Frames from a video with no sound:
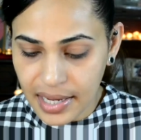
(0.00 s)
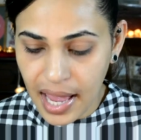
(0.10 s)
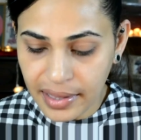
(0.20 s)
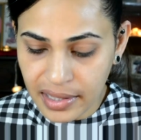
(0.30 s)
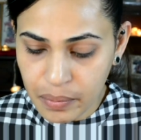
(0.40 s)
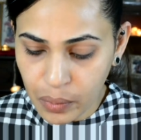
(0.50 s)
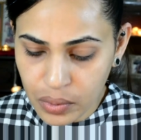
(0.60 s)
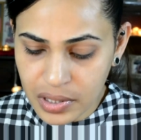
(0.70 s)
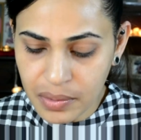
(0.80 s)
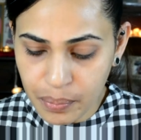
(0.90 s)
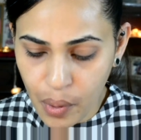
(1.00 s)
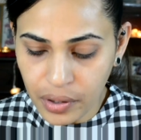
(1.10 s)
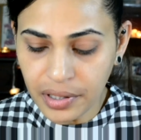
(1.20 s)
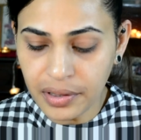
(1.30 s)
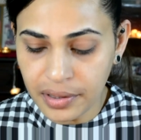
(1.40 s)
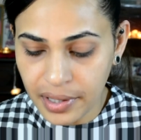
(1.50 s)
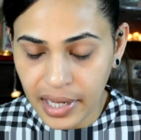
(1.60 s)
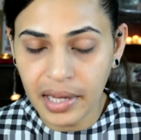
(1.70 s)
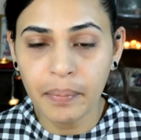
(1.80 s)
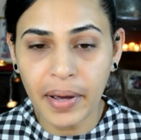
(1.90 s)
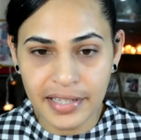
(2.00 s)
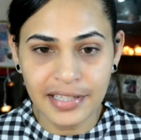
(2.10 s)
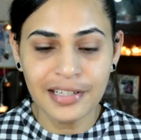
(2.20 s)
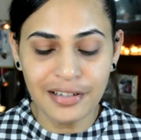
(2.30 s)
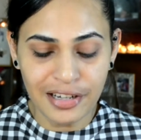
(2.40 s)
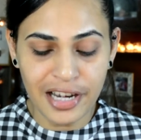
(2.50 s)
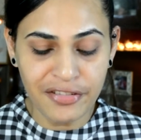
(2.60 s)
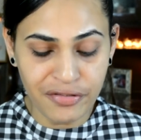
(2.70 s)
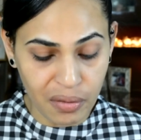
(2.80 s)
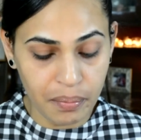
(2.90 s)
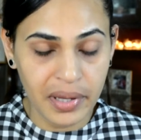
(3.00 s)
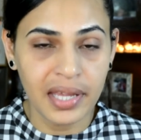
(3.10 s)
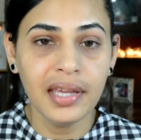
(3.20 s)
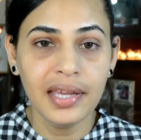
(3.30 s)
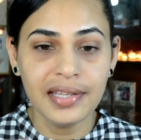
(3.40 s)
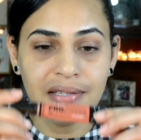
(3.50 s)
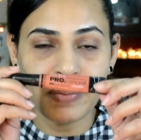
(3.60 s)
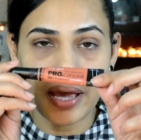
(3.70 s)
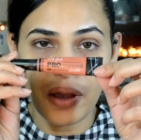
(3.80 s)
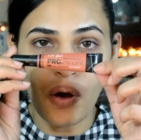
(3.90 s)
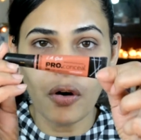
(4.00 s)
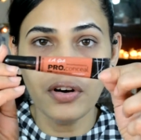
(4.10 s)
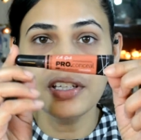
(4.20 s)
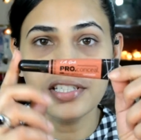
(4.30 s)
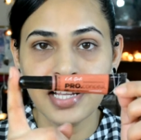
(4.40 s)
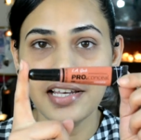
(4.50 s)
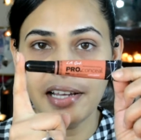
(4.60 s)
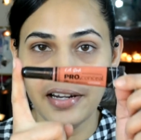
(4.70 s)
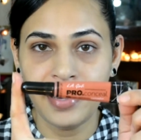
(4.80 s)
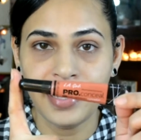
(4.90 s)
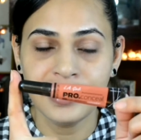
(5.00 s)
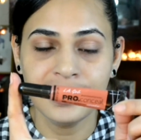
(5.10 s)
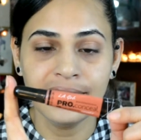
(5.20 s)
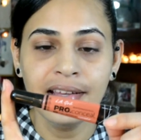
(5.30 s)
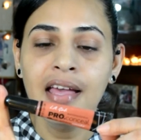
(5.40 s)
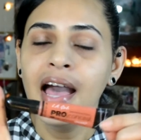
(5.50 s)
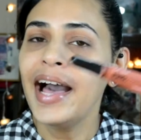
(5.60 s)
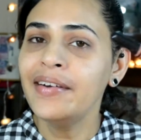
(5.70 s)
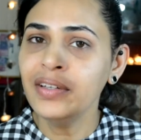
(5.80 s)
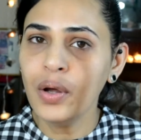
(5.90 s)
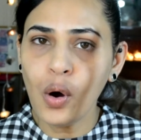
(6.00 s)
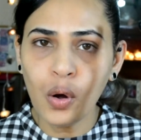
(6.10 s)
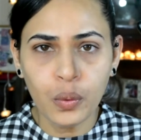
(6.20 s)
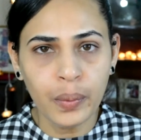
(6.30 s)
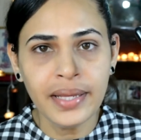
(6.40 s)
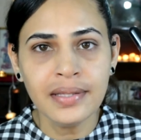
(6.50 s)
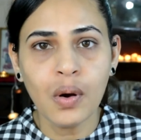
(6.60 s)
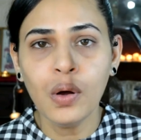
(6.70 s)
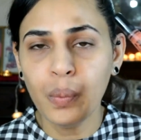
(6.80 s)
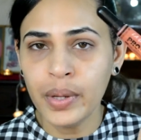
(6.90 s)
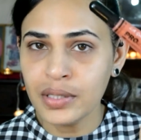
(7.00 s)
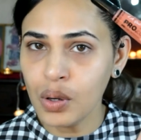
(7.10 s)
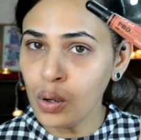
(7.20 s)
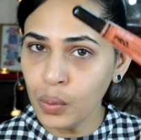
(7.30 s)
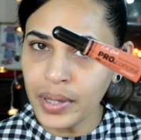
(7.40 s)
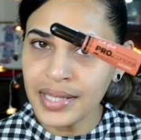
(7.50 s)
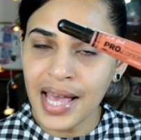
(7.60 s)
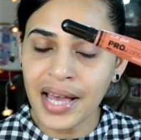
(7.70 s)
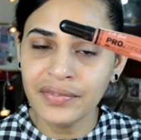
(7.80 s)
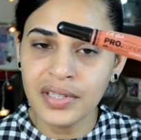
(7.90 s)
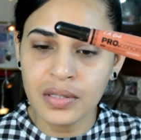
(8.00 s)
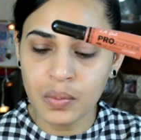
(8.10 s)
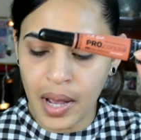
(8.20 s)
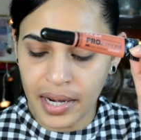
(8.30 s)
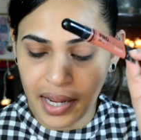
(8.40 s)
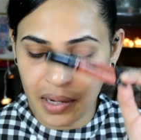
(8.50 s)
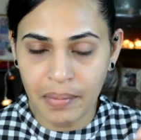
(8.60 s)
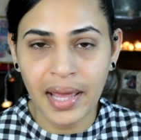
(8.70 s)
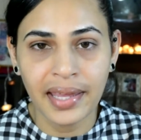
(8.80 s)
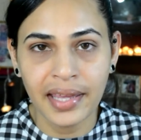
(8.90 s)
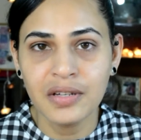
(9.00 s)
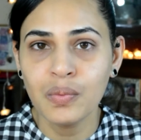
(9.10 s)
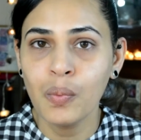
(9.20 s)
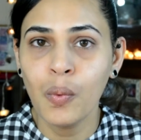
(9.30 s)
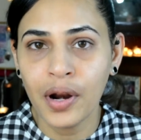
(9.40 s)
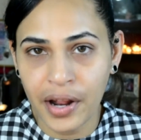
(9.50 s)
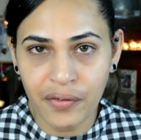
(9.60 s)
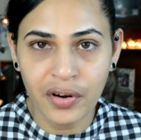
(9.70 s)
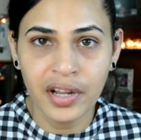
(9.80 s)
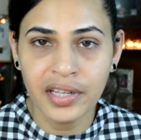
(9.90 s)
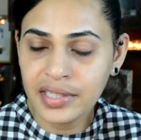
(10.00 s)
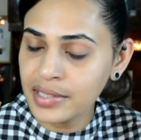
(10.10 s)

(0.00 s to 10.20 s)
And the most important thing, particularly for me, is my orange color corrector. I will always have this one in my kit, whatever it